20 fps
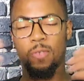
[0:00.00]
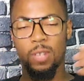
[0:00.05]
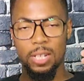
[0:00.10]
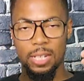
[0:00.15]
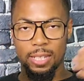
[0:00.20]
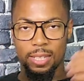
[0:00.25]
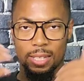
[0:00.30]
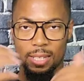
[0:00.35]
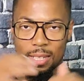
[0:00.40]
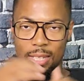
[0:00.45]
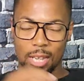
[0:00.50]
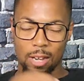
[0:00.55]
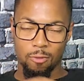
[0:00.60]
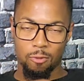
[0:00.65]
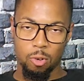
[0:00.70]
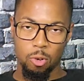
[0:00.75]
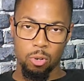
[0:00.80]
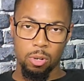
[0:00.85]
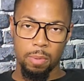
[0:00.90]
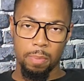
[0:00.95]
Really since I
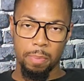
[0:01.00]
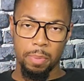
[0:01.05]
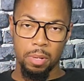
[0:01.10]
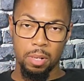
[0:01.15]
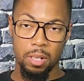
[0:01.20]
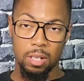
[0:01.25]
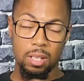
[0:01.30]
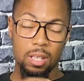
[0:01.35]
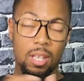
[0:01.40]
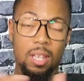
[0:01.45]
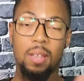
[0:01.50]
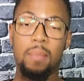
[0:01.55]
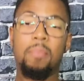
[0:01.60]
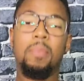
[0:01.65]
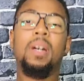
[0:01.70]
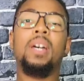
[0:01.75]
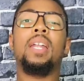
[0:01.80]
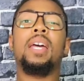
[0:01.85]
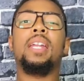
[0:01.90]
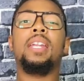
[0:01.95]
wrote the book,
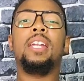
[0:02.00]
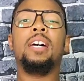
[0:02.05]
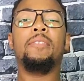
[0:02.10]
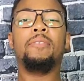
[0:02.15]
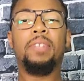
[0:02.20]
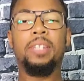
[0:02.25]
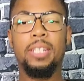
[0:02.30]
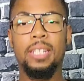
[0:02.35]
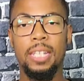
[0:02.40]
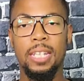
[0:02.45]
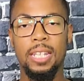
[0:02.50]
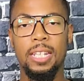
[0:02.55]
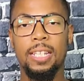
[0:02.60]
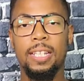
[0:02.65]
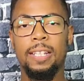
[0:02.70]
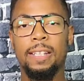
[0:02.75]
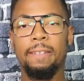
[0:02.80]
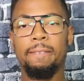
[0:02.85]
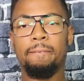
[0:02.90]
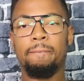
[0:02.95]
but I never did
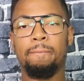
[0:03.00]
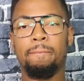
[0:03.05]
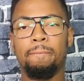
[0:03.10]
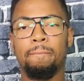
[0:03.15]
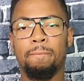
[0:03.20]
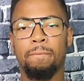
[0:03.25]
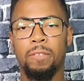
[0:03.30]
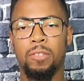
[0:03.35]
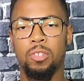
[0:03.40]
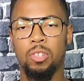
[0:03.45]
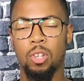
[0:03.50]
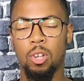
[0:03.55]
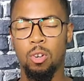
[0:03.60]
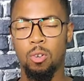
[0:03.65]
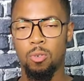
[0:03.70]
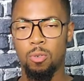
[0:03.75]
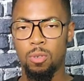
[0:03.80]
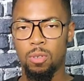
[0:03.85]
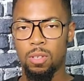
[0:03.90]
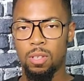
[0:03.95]
it.
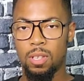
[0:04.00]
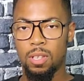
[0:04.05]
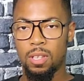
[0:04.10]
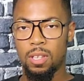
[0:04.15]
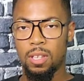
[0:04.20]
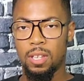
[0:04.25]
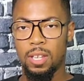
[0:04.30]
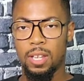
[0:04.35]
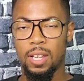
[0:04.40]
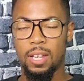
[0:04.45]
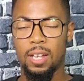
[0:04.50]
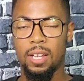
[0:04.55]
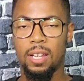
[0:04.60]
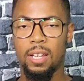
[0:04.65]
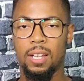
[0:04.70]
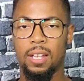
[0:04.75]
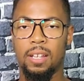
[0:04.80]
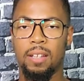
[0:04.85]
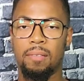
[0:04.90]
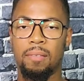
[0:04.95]
So
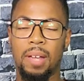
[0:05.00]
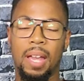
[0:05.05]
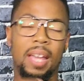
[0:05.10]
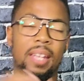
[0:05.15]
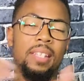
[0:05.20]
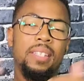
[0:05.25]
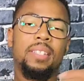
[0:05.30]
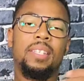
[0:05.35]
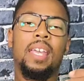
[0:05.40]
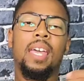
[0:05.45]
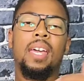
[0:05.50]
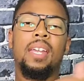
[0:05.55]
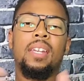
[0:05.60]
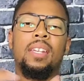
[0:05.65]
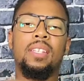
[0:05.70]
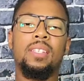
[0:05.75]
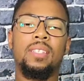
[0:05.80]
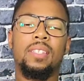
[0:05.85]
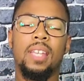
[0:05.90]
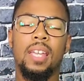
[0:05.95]
I decided
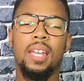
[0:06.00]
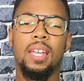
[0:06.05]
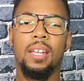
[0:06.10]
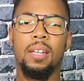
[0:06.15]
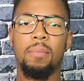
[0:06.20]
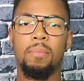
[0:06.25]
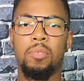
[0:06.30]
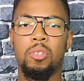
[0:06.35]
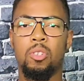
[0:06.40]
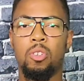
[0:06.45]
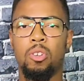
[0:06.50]
it's time, you